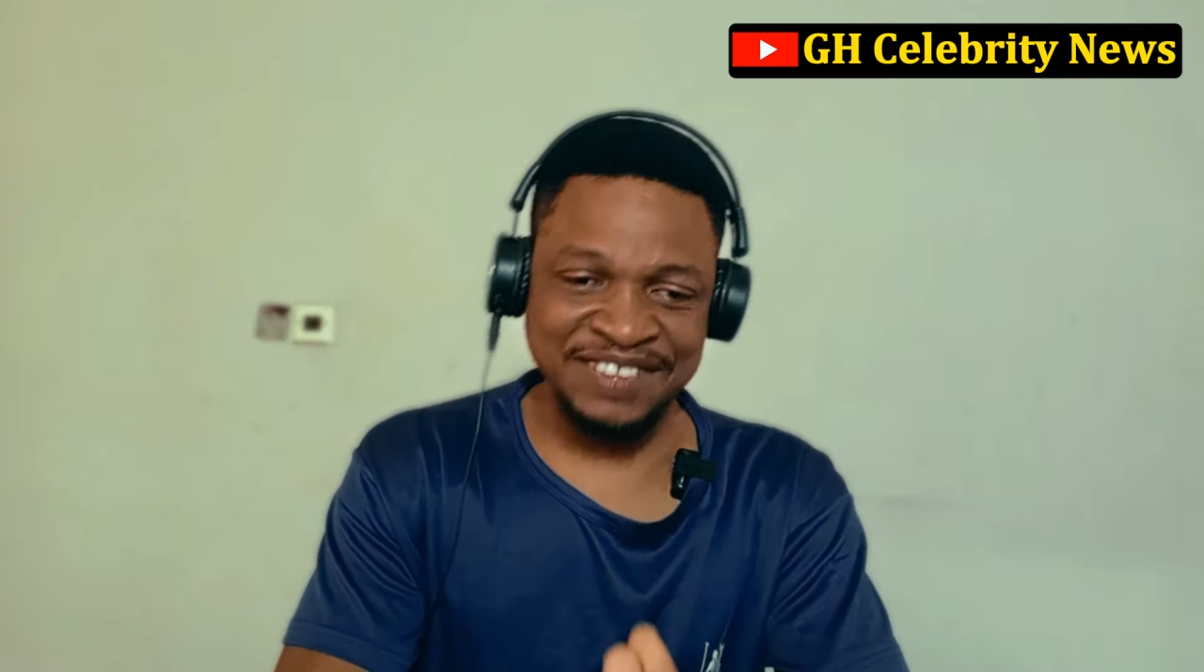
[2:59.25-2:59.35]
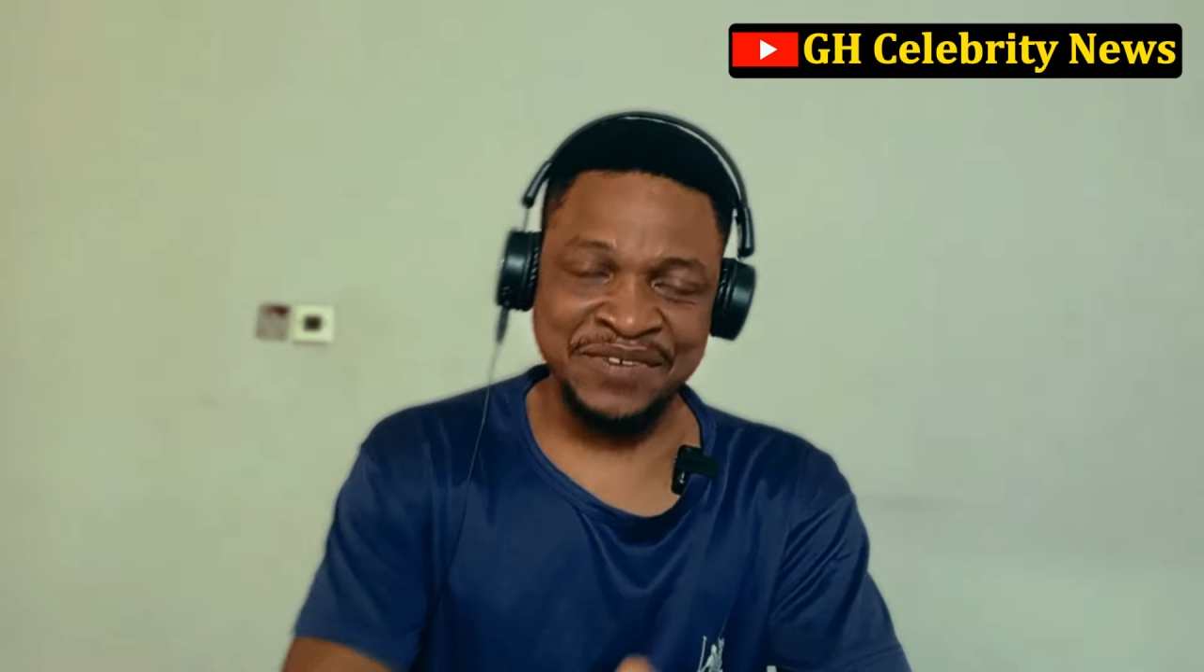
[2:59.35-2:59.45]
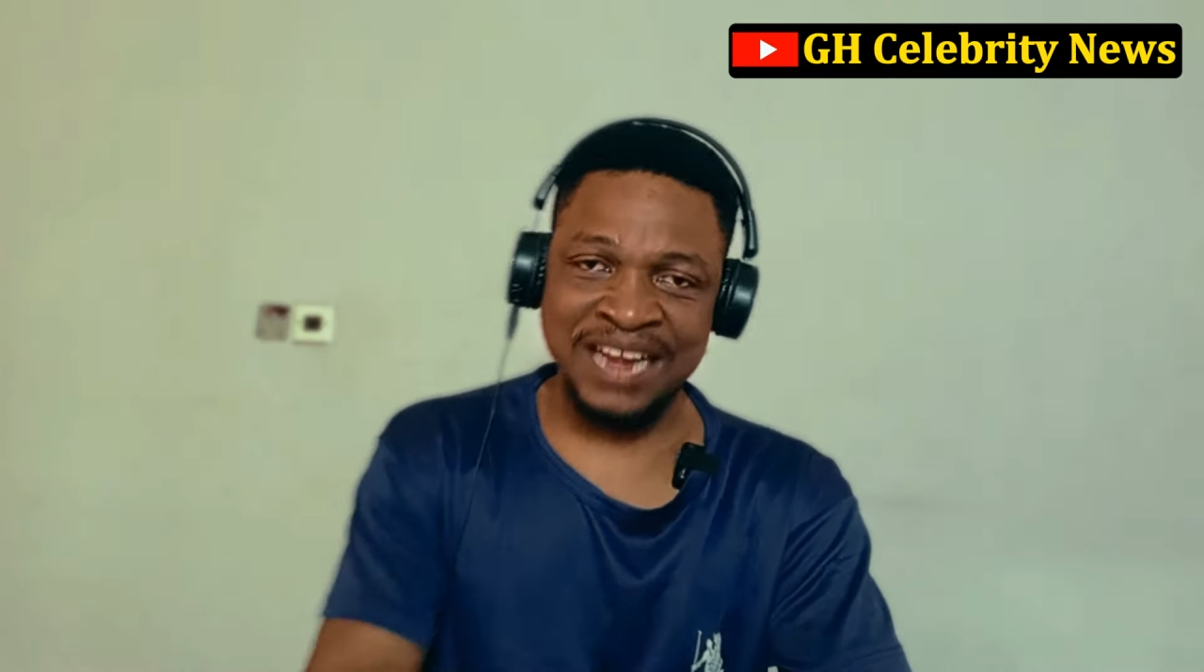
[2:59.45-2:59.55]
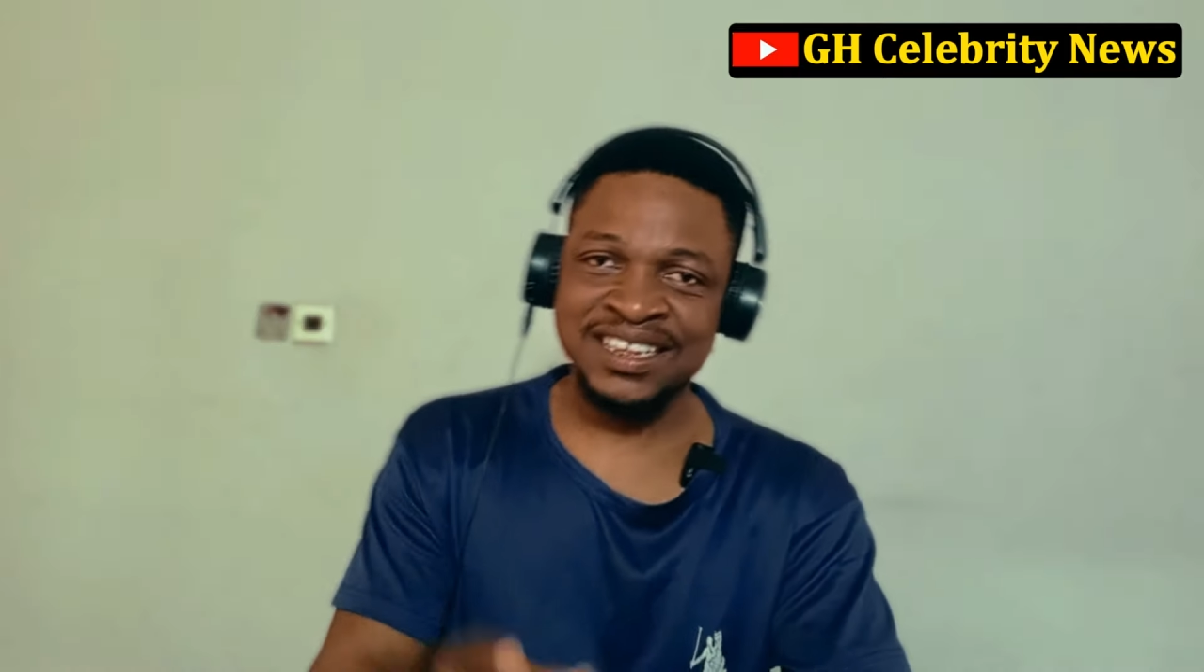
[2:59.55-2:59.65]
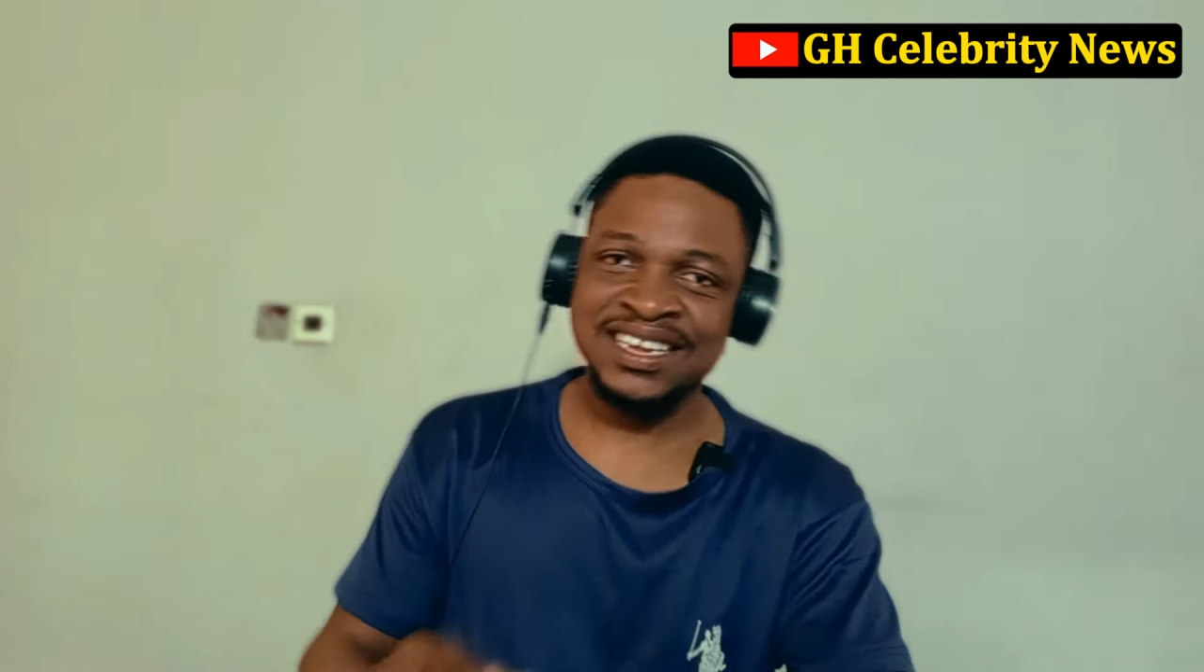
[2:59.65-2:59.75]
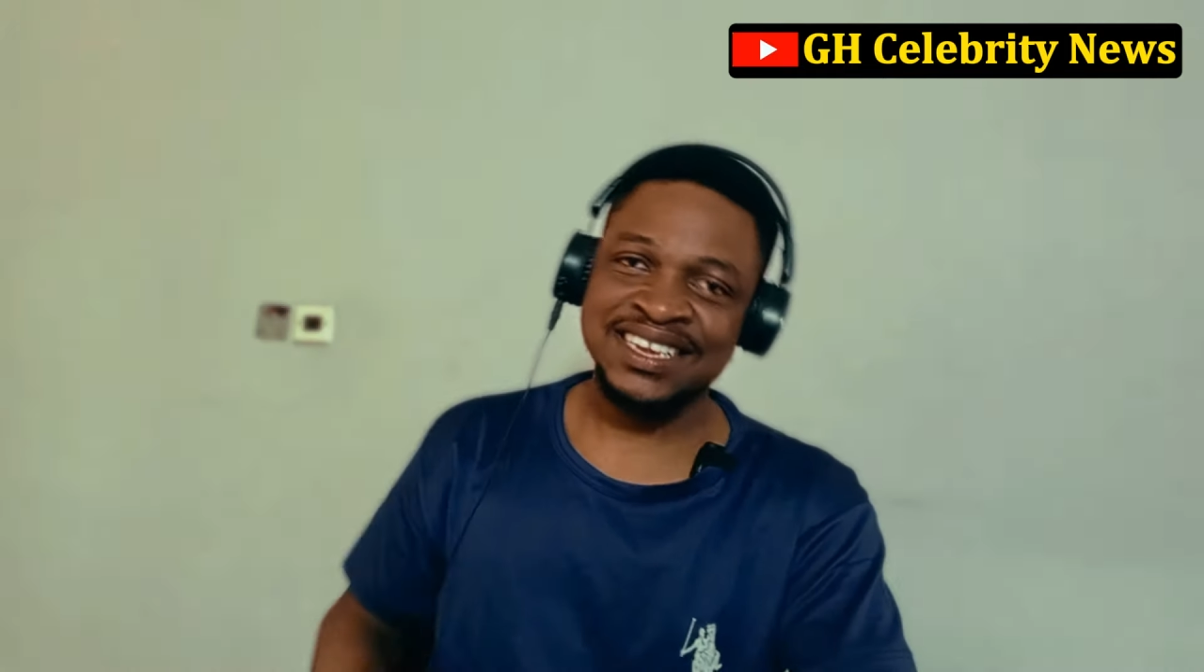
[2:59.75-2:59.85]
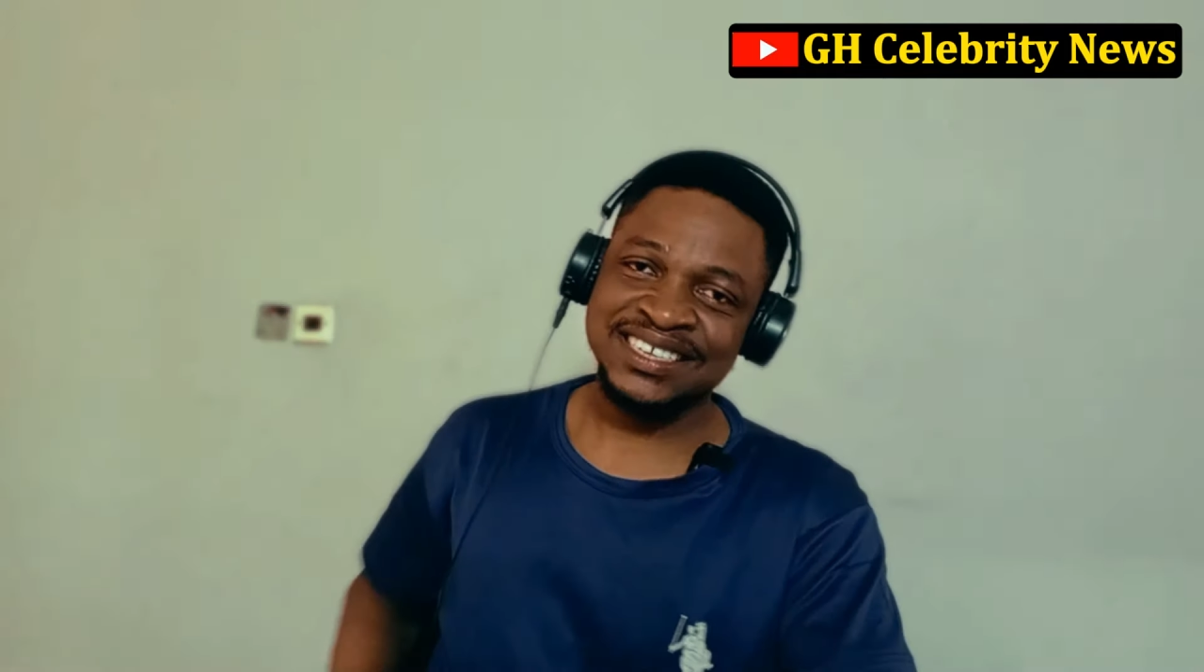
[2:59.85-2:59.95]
In fact,